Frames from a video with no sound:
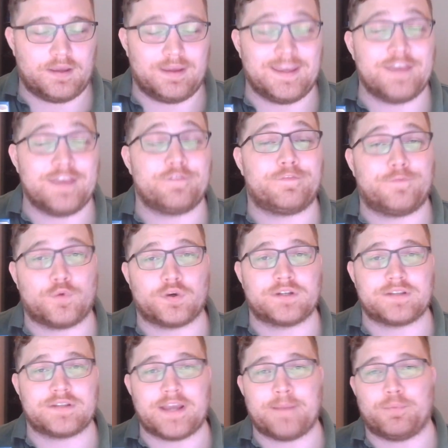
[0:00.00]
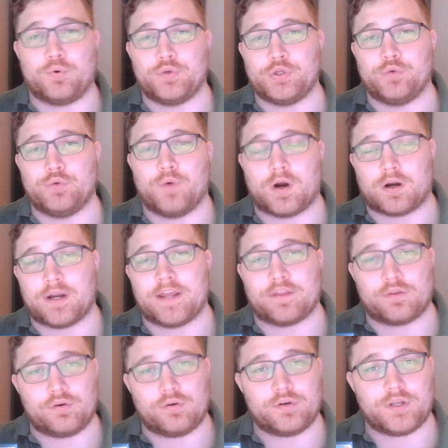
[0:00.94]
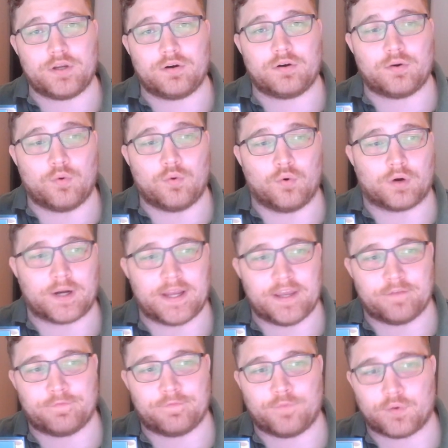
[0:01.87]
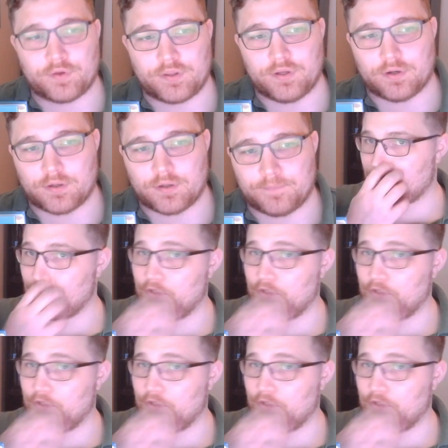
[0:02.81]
If, for example, you are a third year or a fourth year